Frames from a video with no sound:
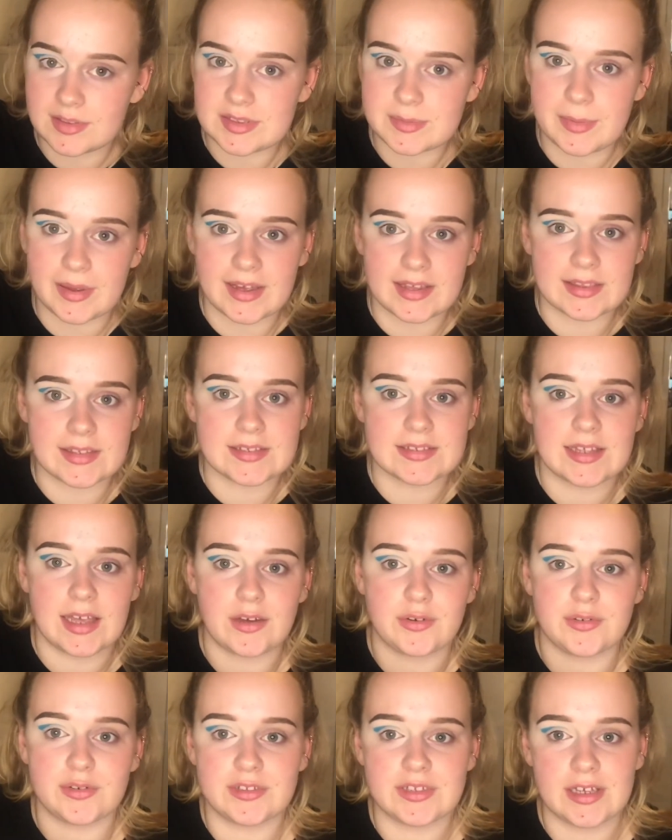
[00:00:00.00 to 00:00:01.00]
to pack this like
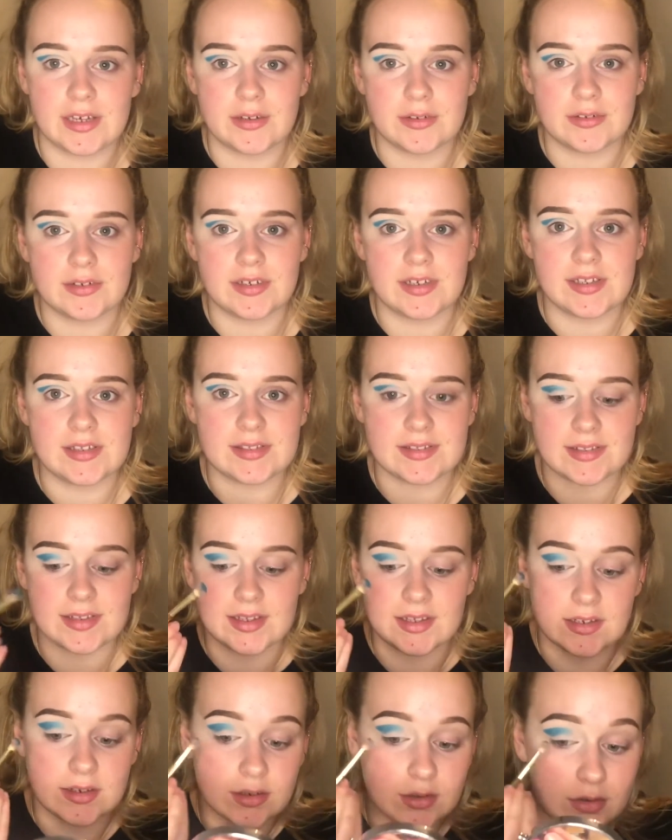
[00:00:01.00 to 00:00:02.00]
all down into the
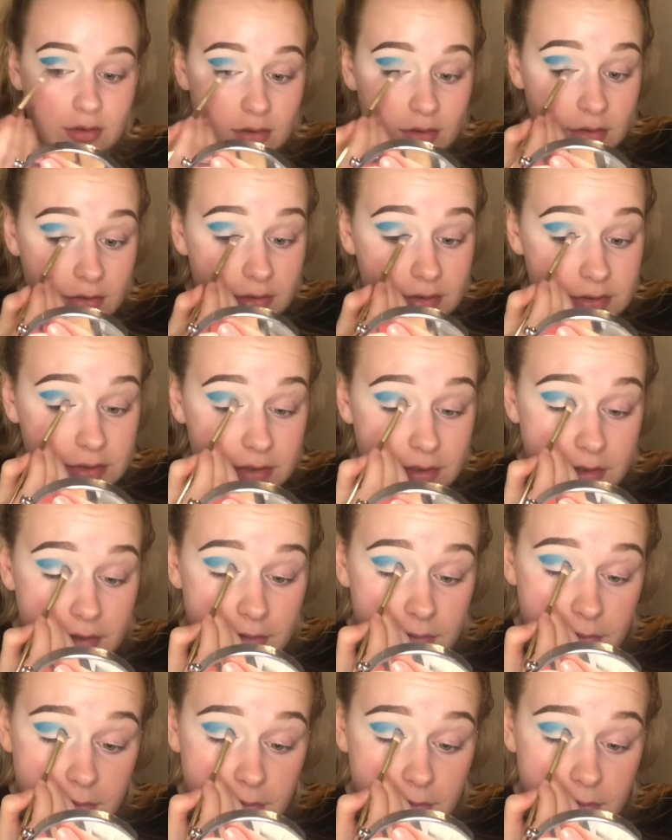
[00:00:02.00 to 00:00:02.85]
inner corner as well.